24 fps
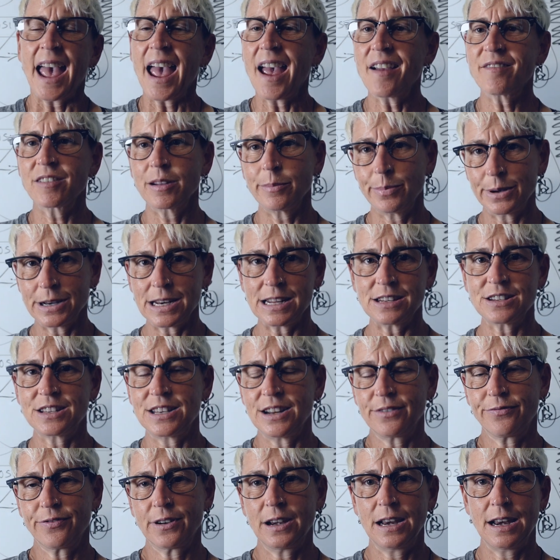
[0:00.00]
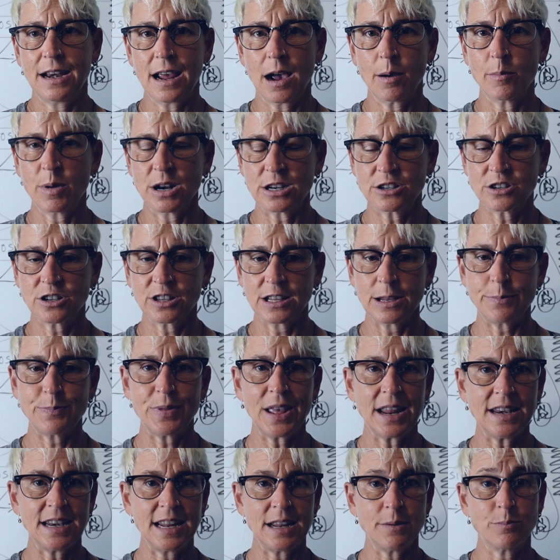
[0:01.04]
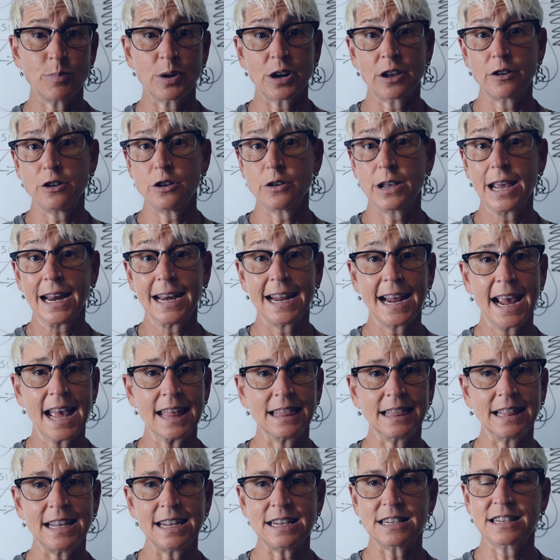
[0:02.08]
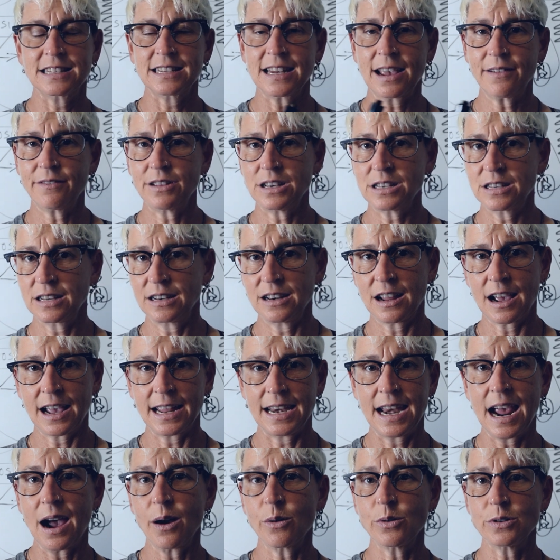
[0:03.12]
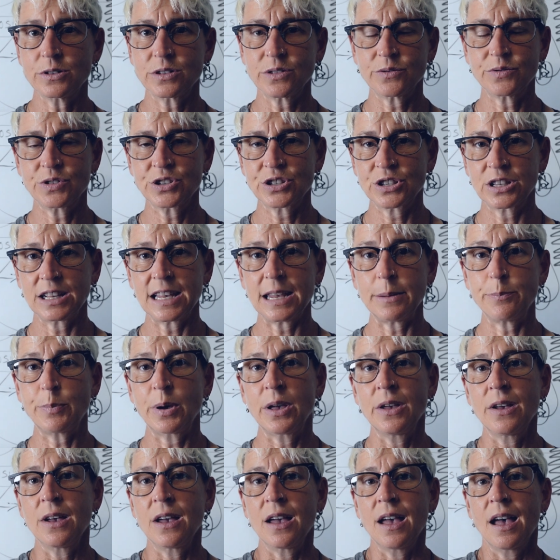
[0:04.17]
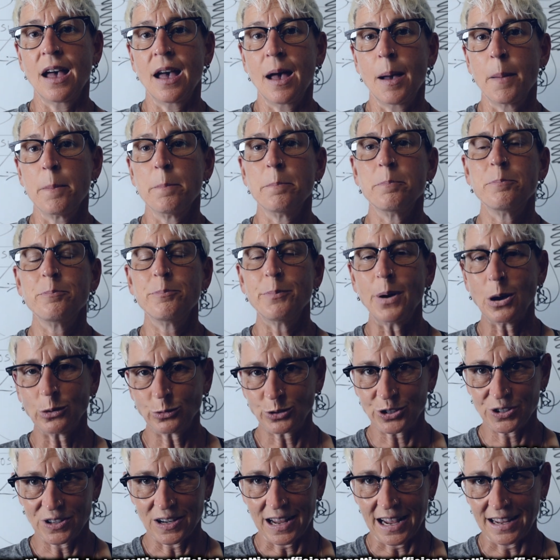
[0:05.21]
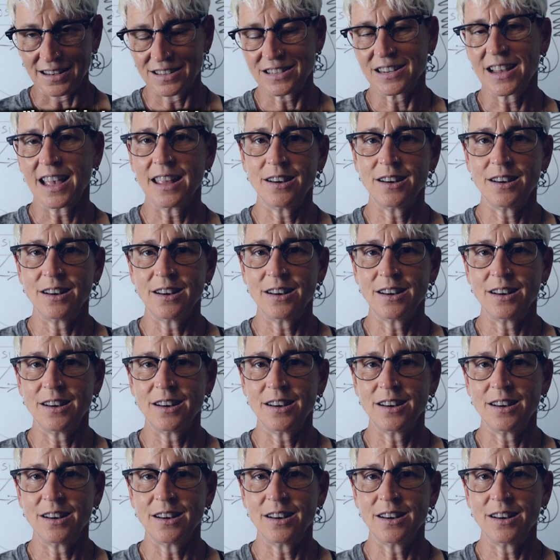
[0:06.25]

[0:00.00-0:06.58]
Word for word: Everybody's different in how much sleep they need, but are you getting at least seven to nine hours of sleep most nights?